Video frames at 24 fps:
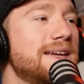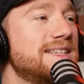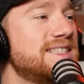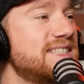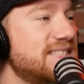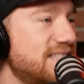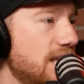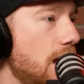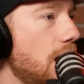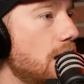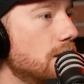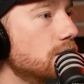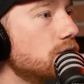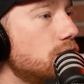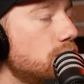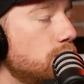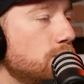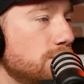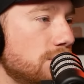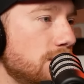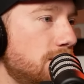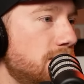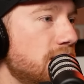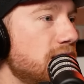It makes
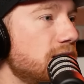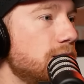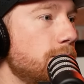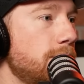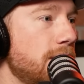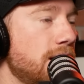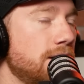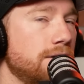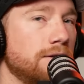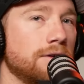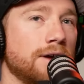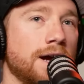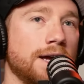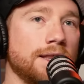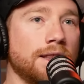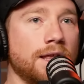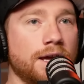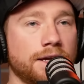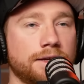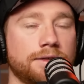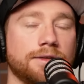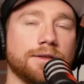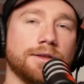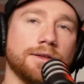sense when you think about it, right?
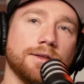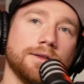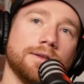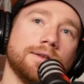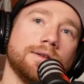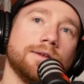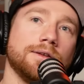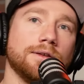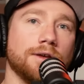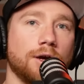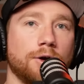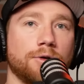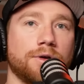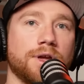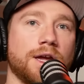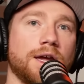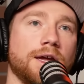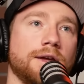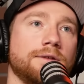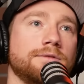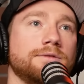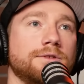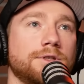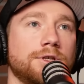Like,
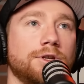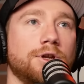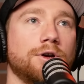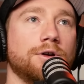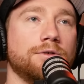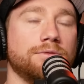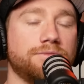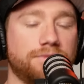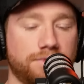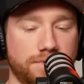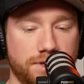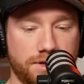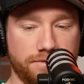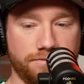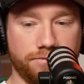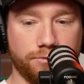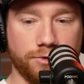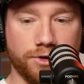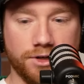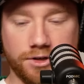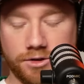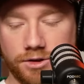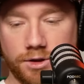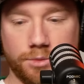okay, you know,
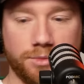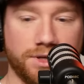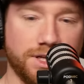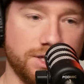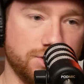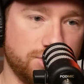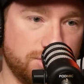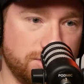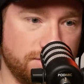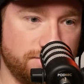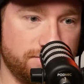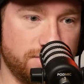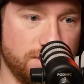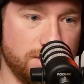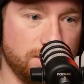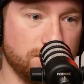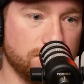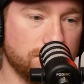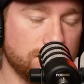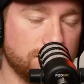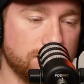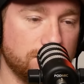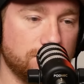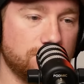if we're gonna eliminate
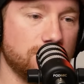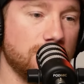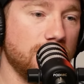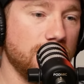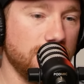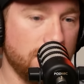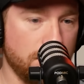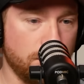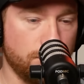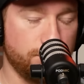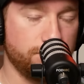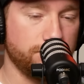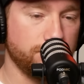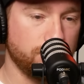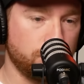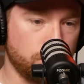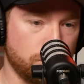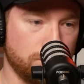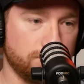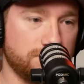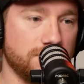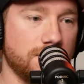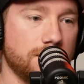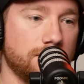shifting to try and help
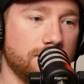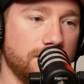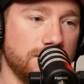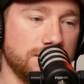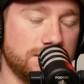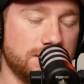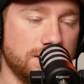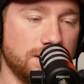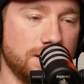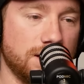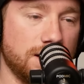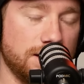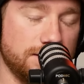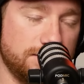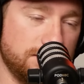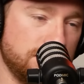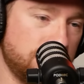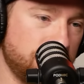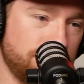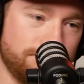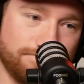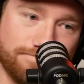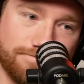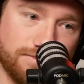short track racing, I
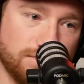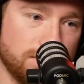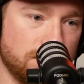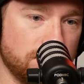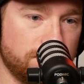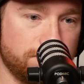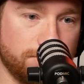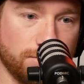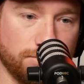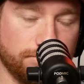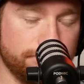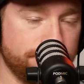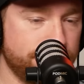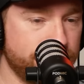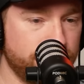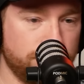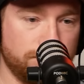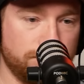just from.